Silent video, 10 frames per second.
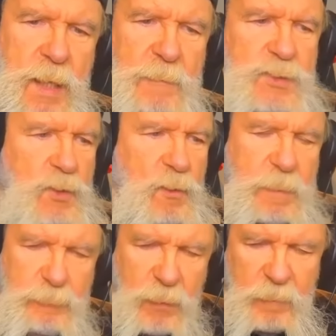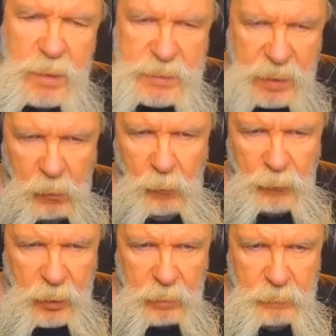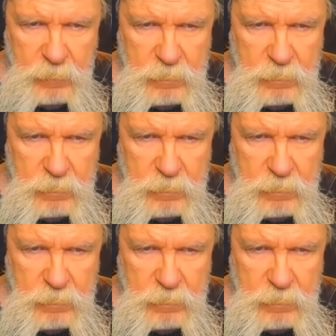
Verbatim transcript: I'm sure he probably told them.